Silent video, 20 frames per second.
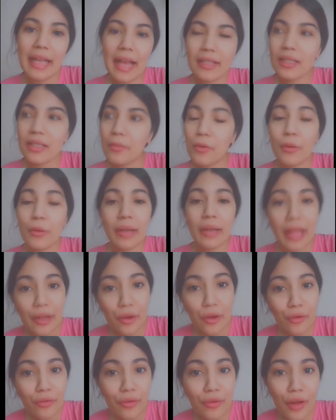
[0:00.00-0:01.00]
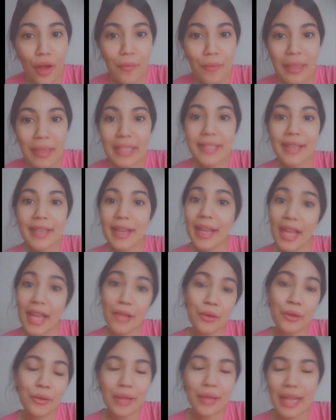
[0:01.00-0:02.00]
where are you from, I say, can
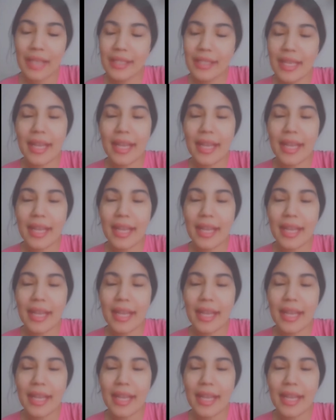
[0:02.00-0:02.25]
you guess?